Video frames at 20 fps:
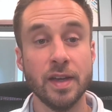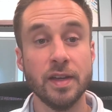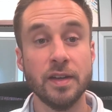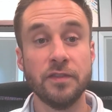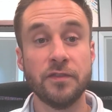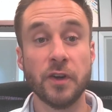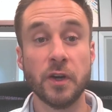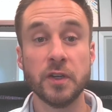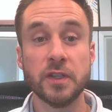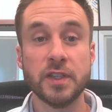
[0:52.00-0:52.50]

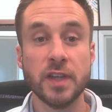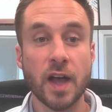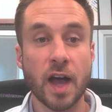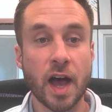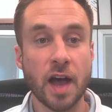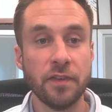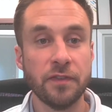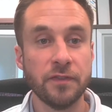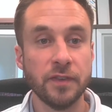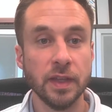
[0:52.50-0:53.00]
First
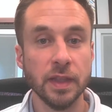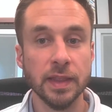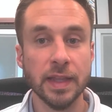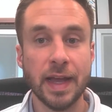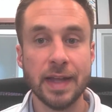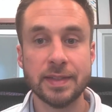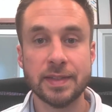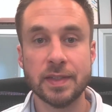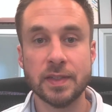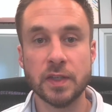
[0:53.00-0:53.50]
off,
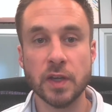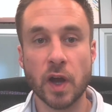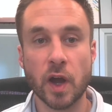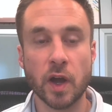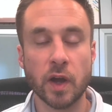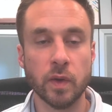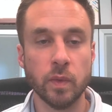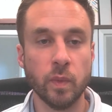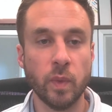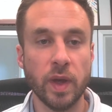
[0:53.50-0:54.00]
let's
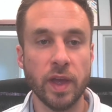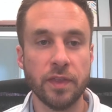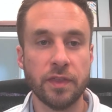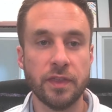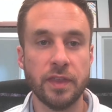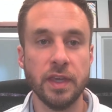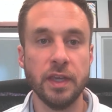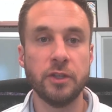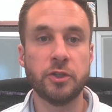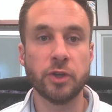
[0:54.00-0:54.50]
start with
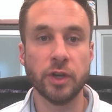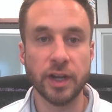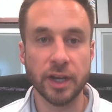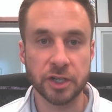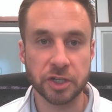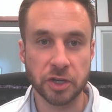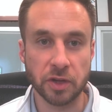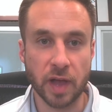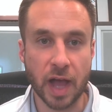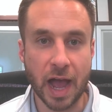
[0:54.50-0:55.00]
the
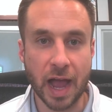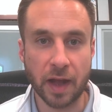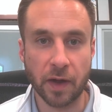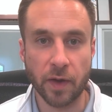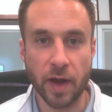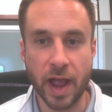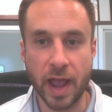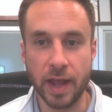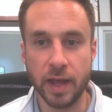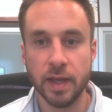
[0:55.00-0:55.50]
traditional
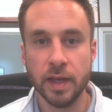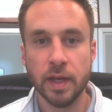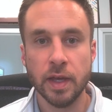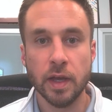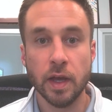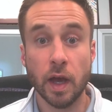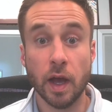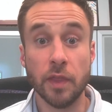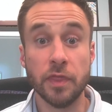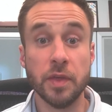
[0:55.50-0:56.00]
IRA.
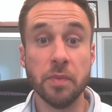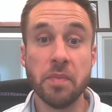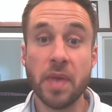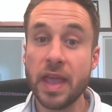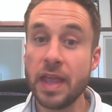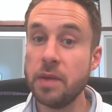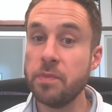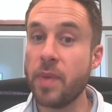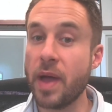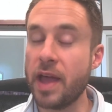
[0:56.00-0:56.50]
The
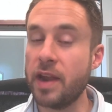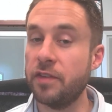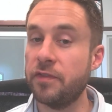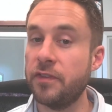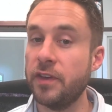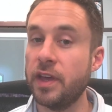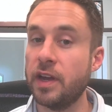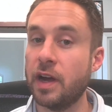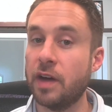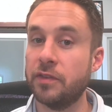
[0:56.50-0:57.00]
main
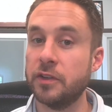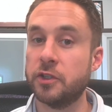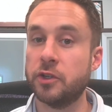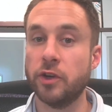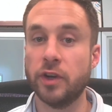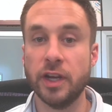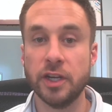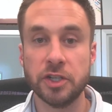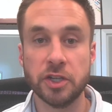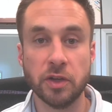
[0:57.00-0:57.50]
benefit of a
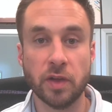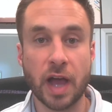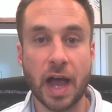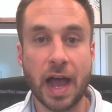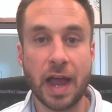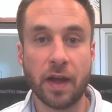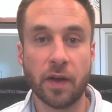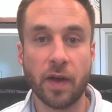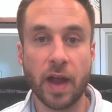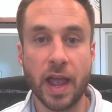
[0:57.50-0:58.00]
traditional
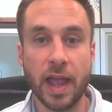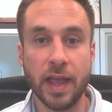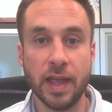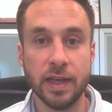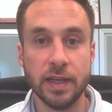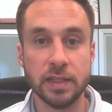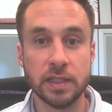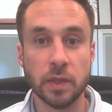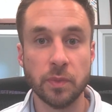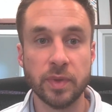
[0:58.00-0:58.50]
IRA
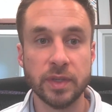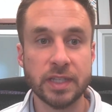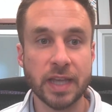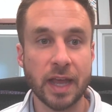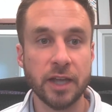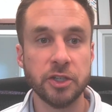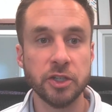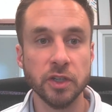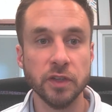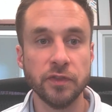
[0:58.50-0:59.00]
is the
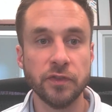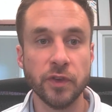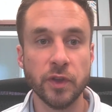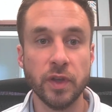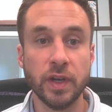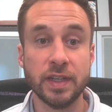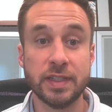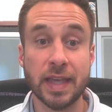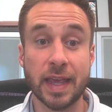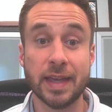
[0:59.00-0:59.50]
potential for you
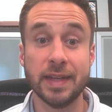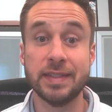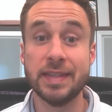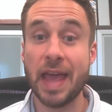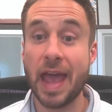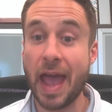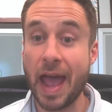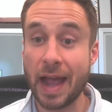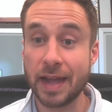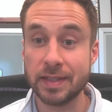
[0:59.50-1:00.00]
to take a
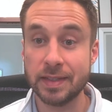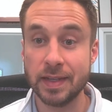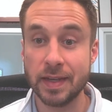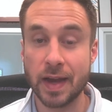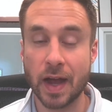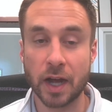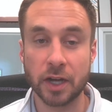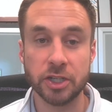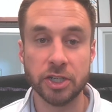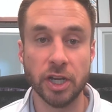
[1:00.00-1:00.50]
tax
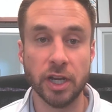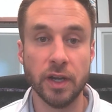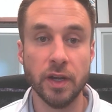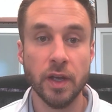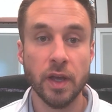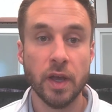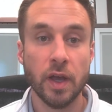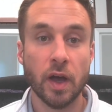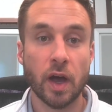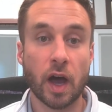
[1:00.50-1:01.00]
deduction
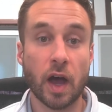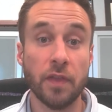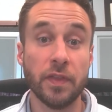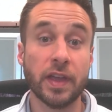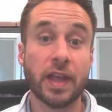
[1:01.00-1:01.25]
on the